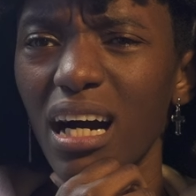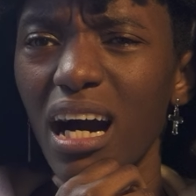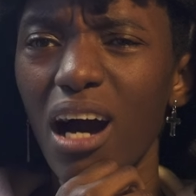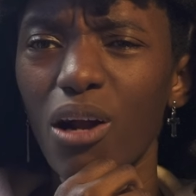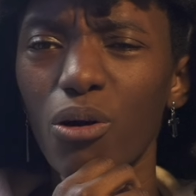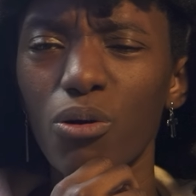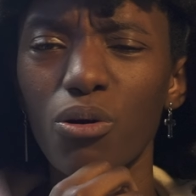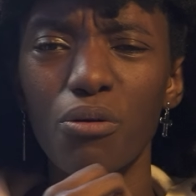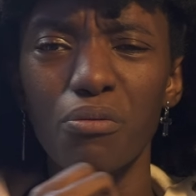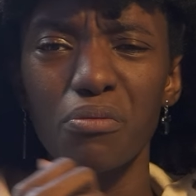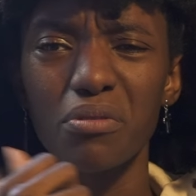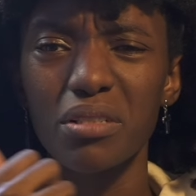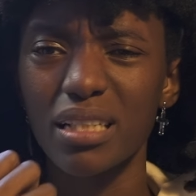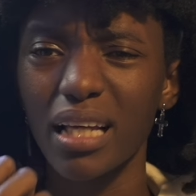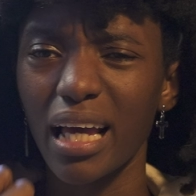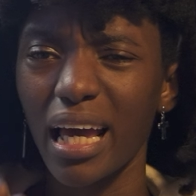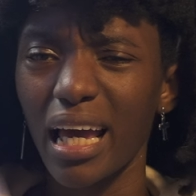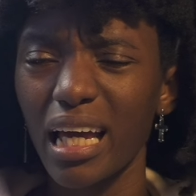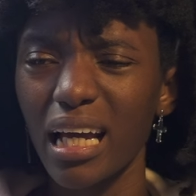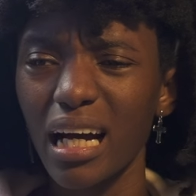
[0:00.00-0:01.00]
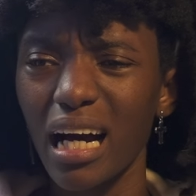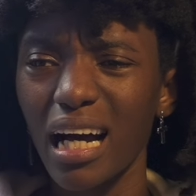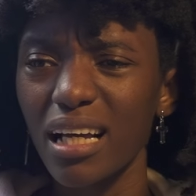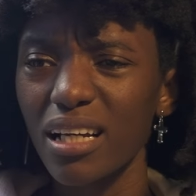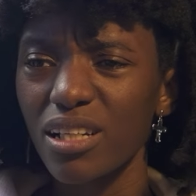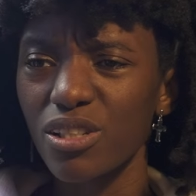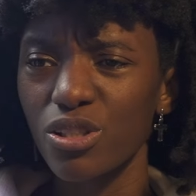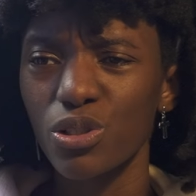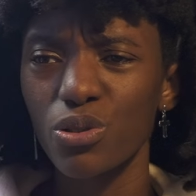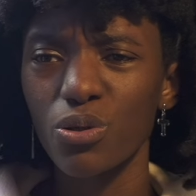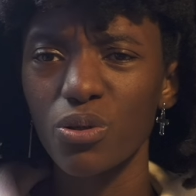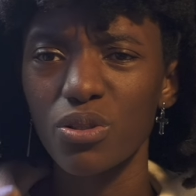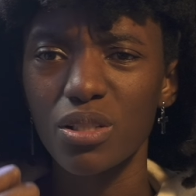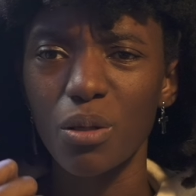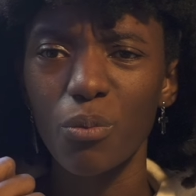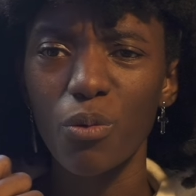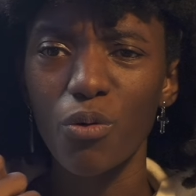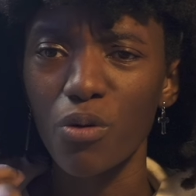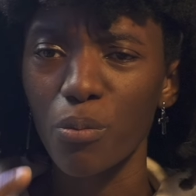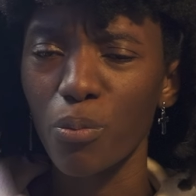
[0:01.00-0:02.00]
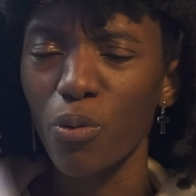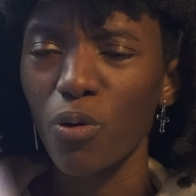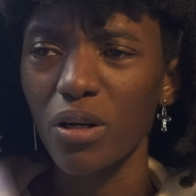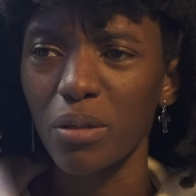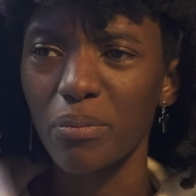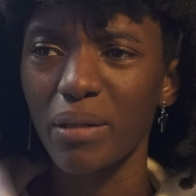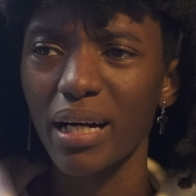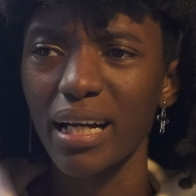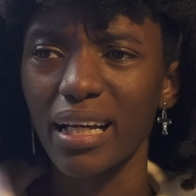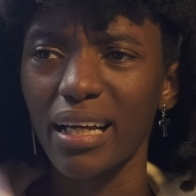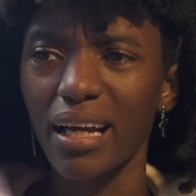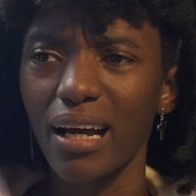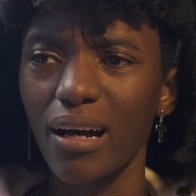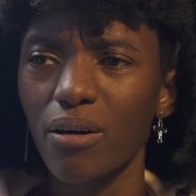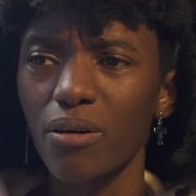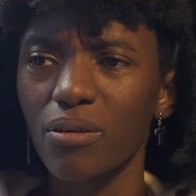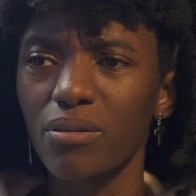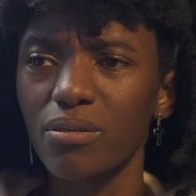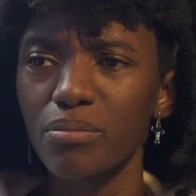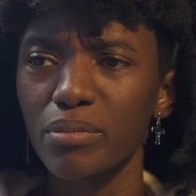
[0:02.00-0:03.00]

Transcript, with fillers: I don't know if it was an AI issue or someone reported my account